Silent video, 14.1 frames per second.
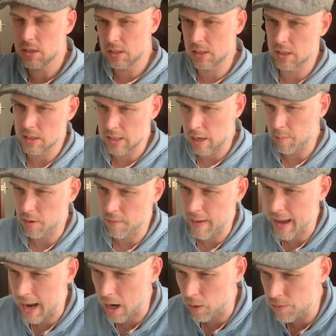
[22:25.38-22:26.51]
as an example of
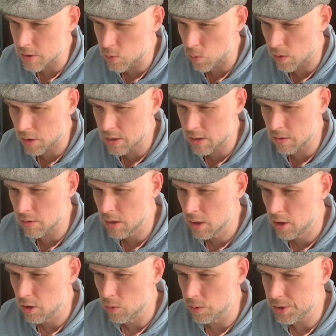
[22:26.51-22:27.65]
how this works, and
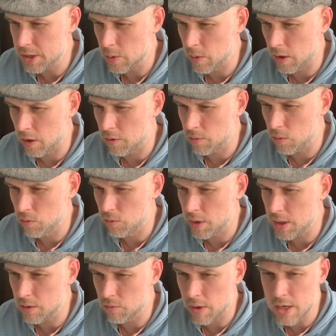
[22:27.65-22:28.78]
we'll see what our
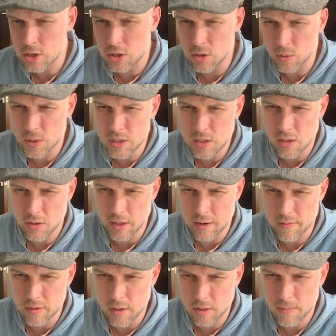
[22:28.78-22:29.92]
ratio is here and
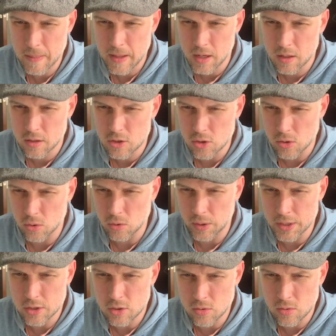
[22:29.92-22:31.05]
everything. So
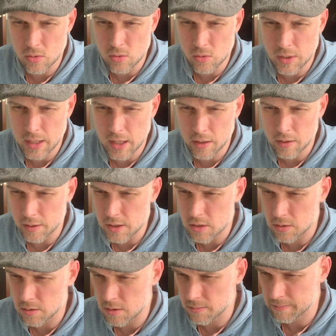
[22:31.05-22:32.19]
let's do the
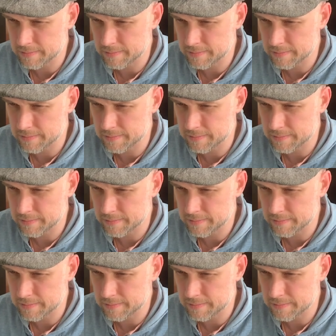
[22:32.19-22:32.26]
calculations.